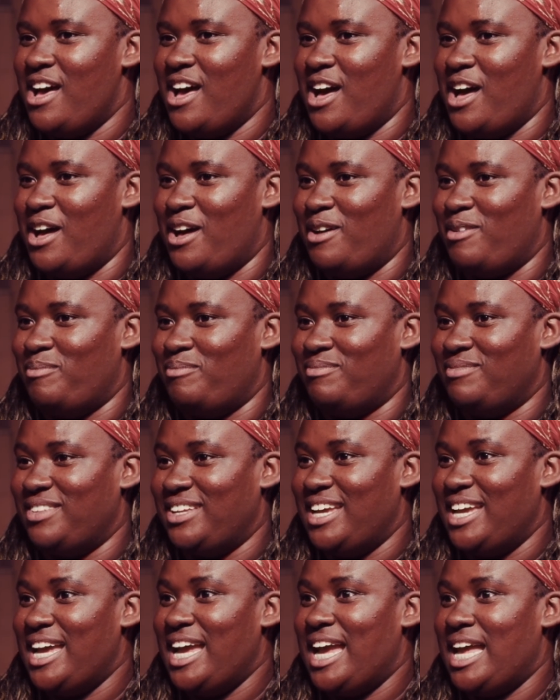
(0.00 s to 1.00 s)
Um,
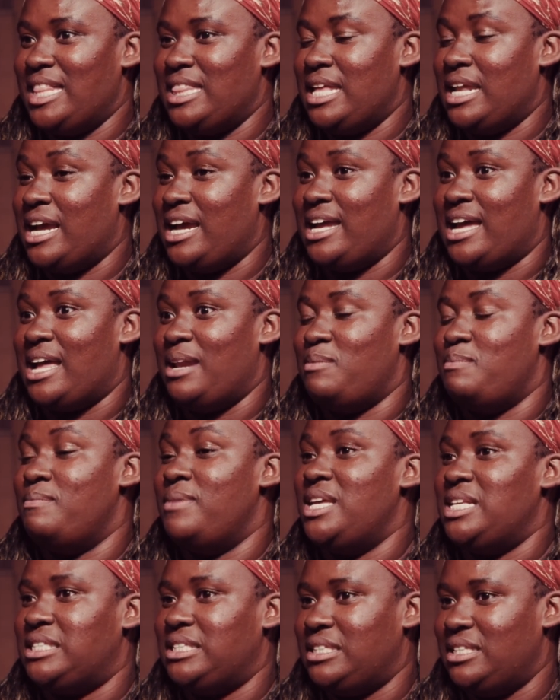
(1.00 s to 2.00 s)
and then I had
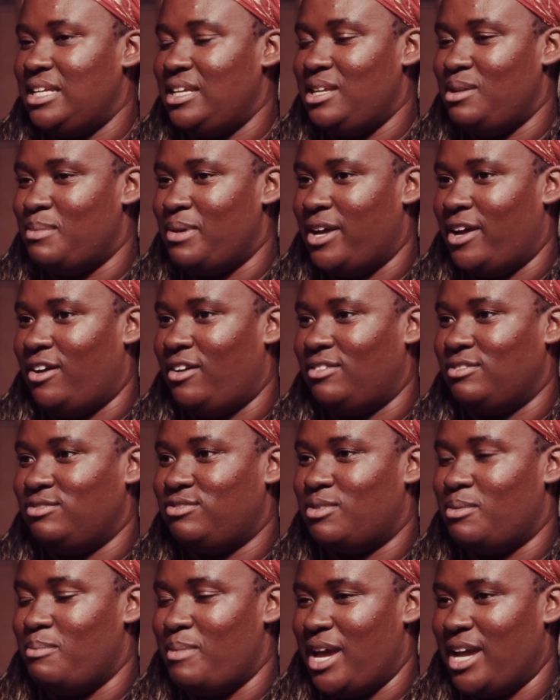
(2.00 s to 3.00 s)
missed the email
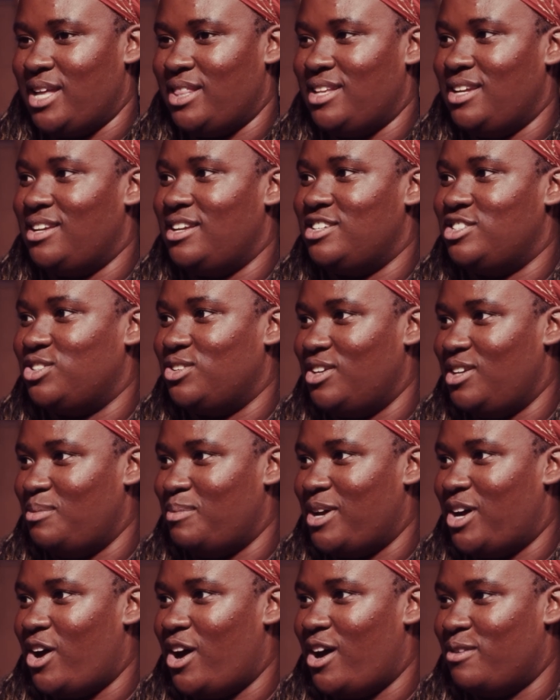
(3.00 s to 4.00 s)
from Megan, the initial
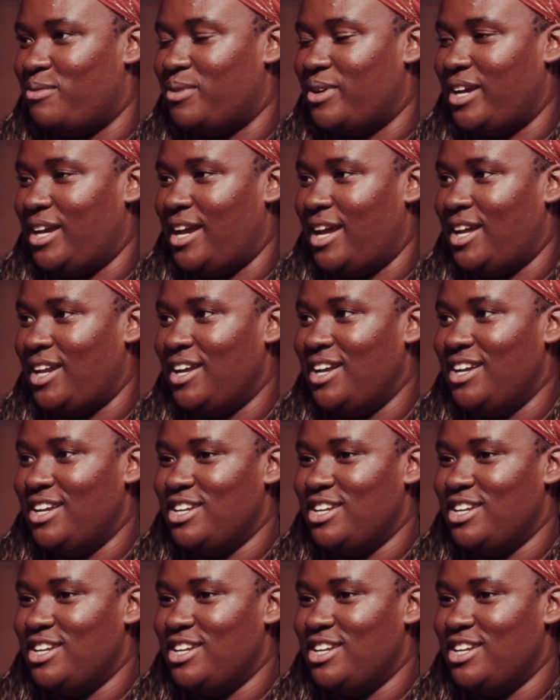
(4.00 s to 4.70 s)
email offering it,